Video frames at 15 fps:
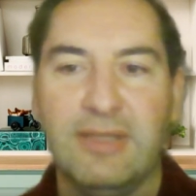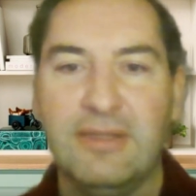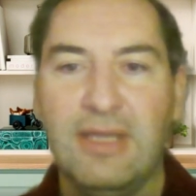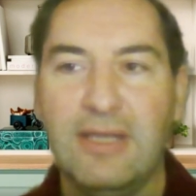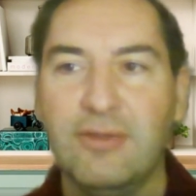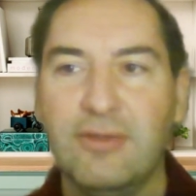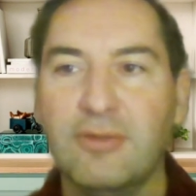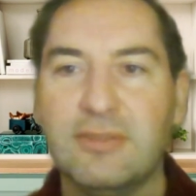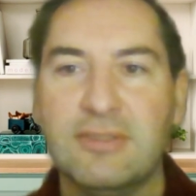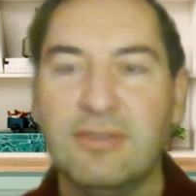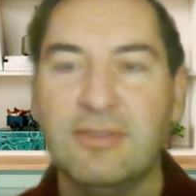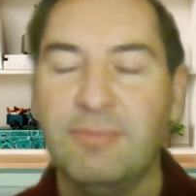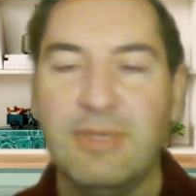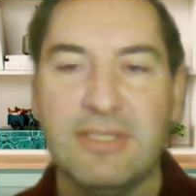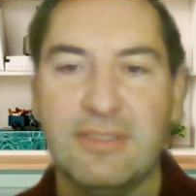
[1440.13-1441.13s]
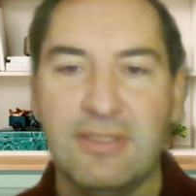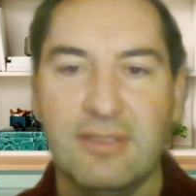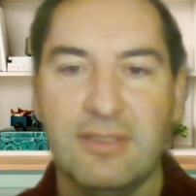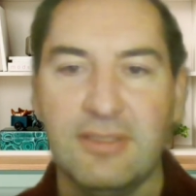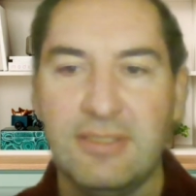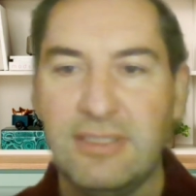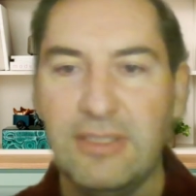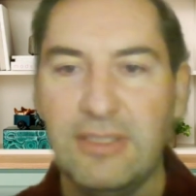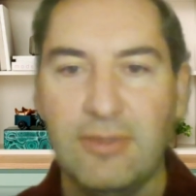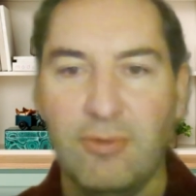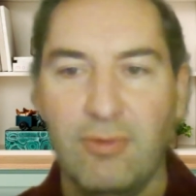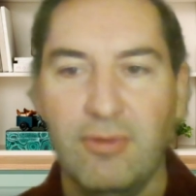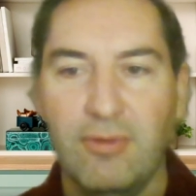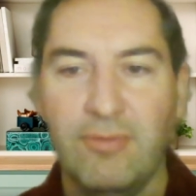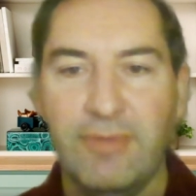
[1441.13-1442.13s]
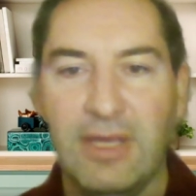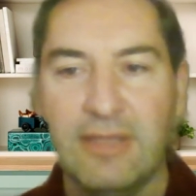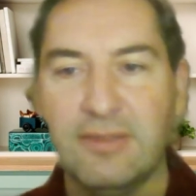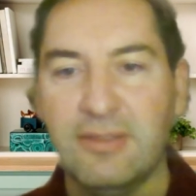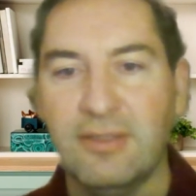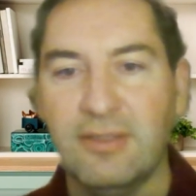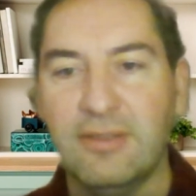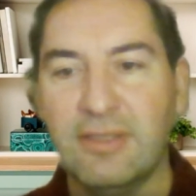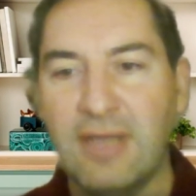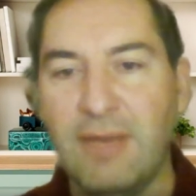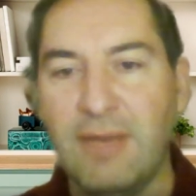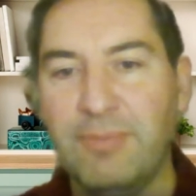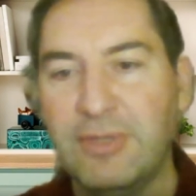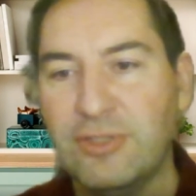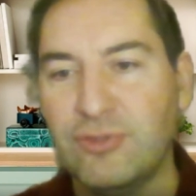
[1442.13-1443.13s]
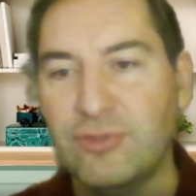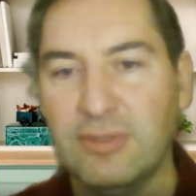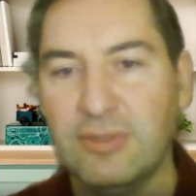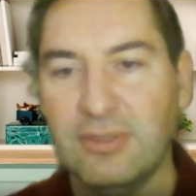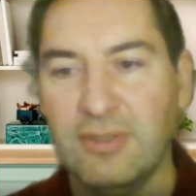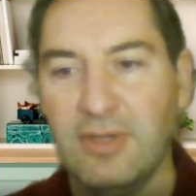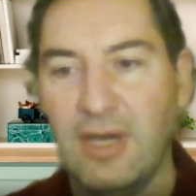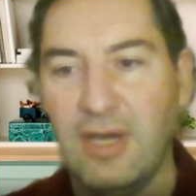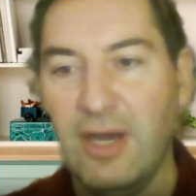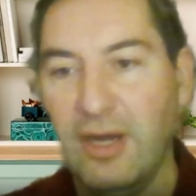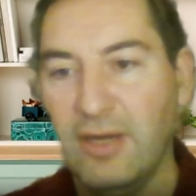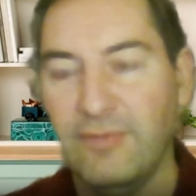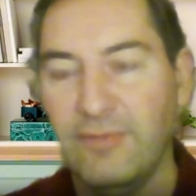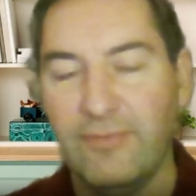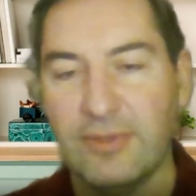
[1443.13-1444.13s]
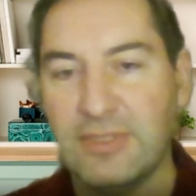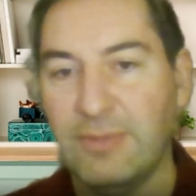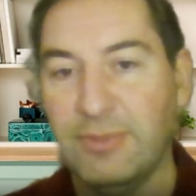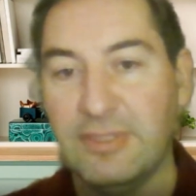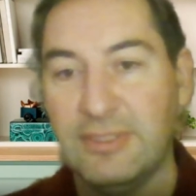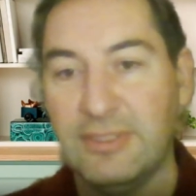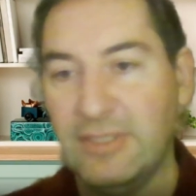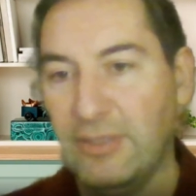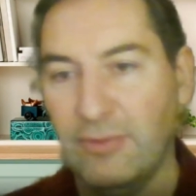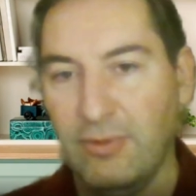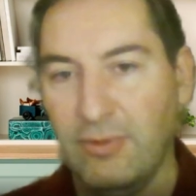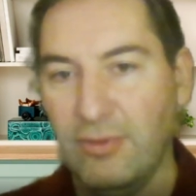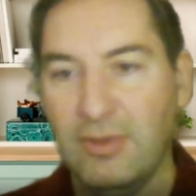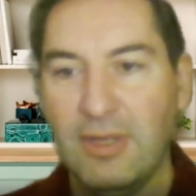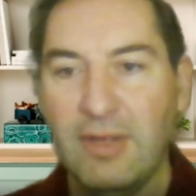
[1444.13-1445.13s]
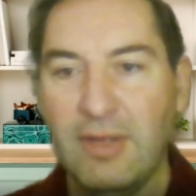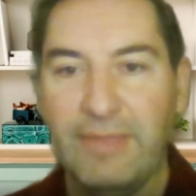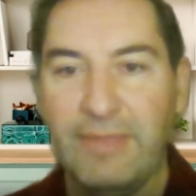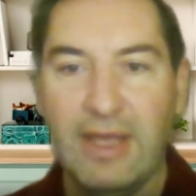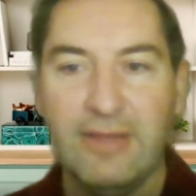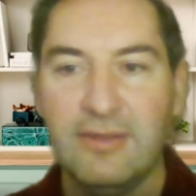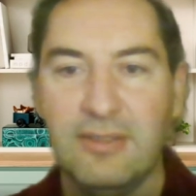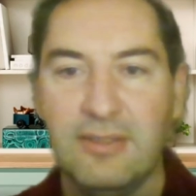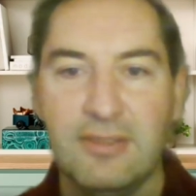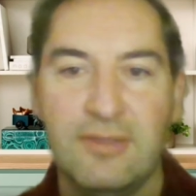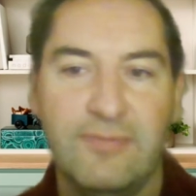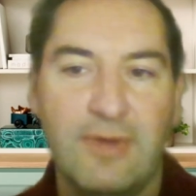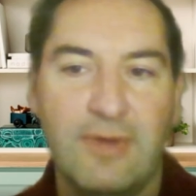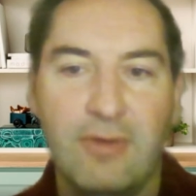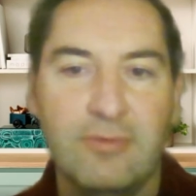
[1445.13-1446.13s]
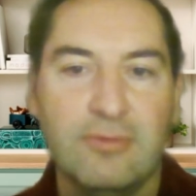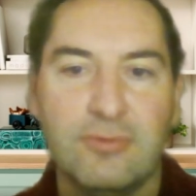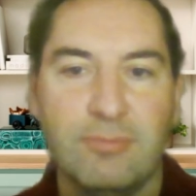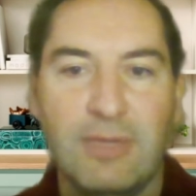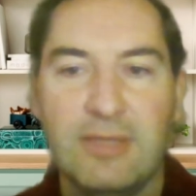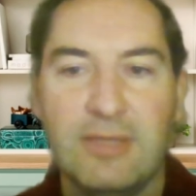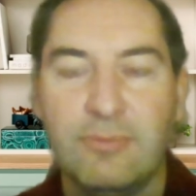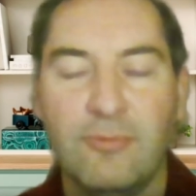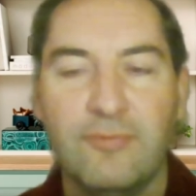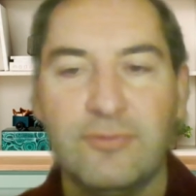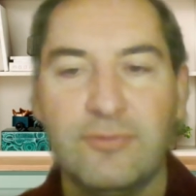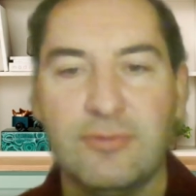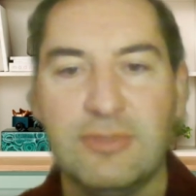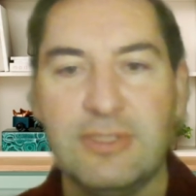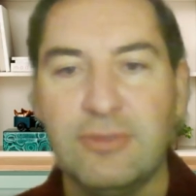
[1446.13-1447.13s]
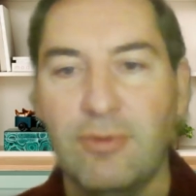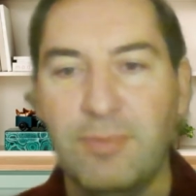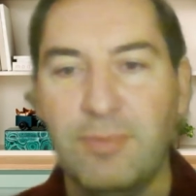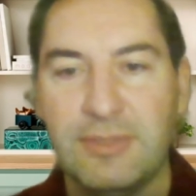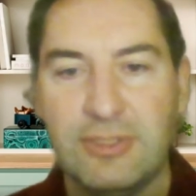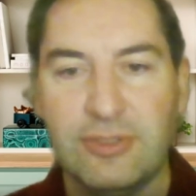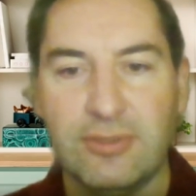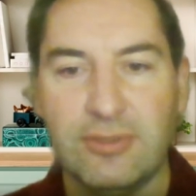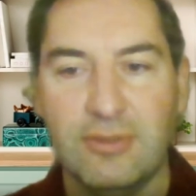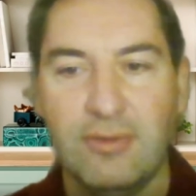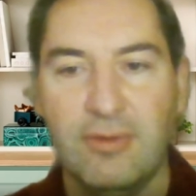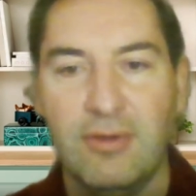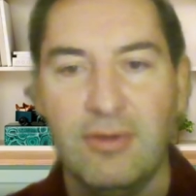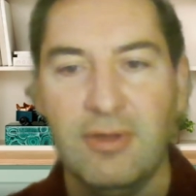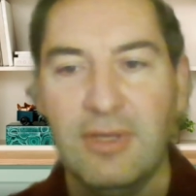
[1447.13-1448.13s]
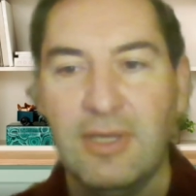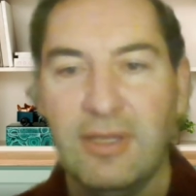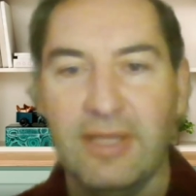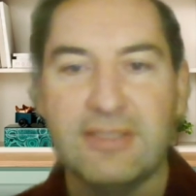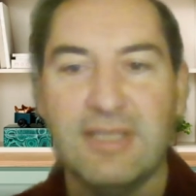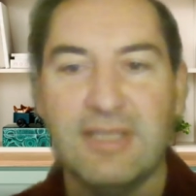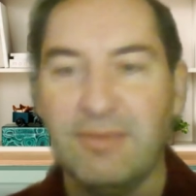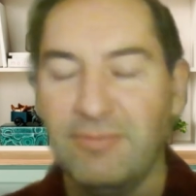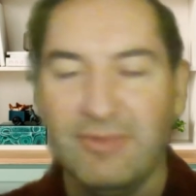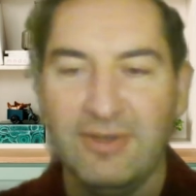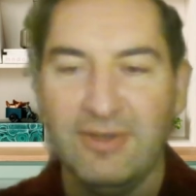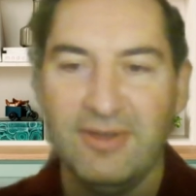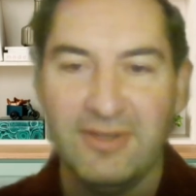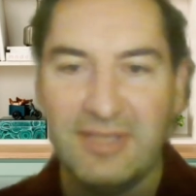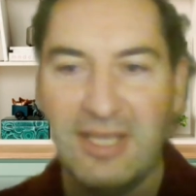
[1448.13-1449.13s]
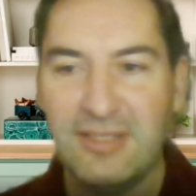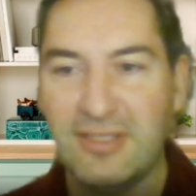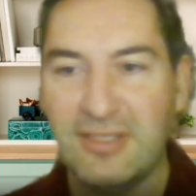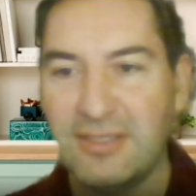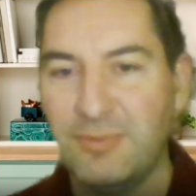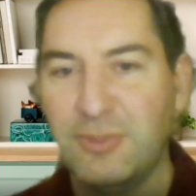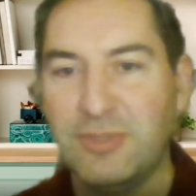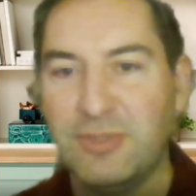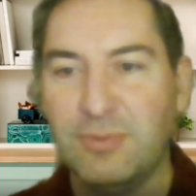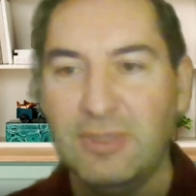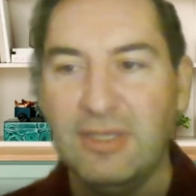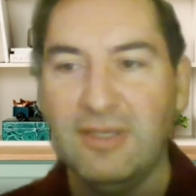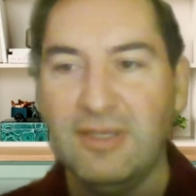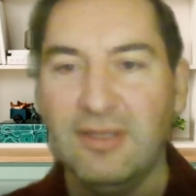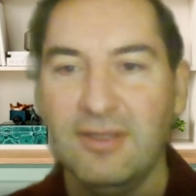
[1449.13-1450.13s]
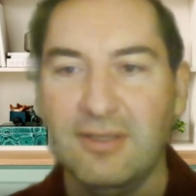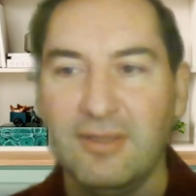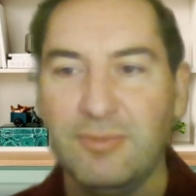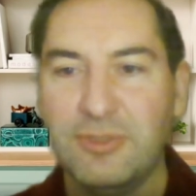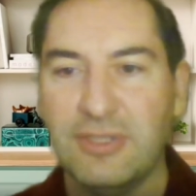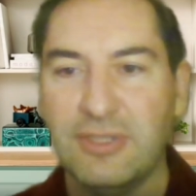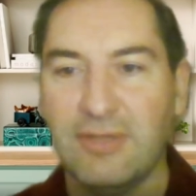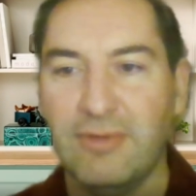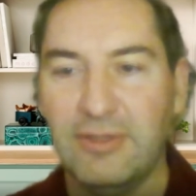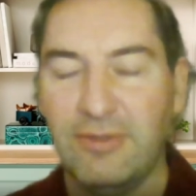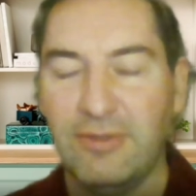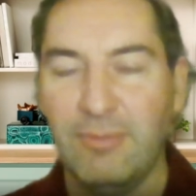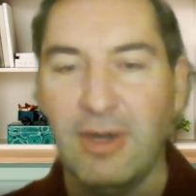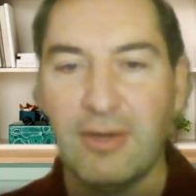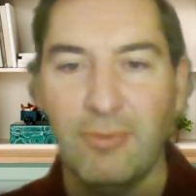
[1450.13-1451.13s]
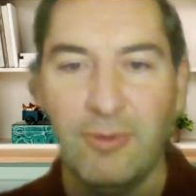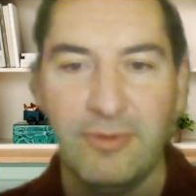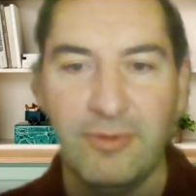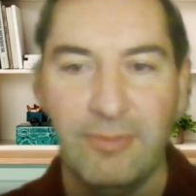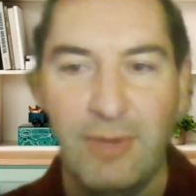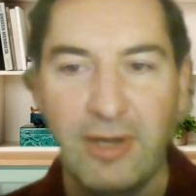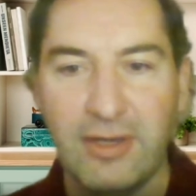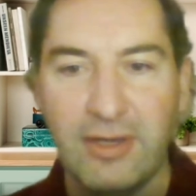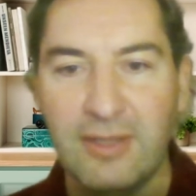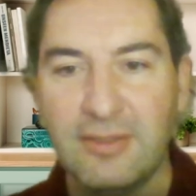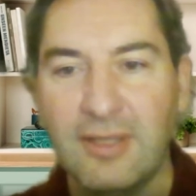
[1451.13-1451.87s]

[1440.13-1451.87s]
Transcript: they are not the best CEO, and the company should hire, for example, a CEO, and the founder might move to CTO position, or like some cases which are quite remarkable on the market.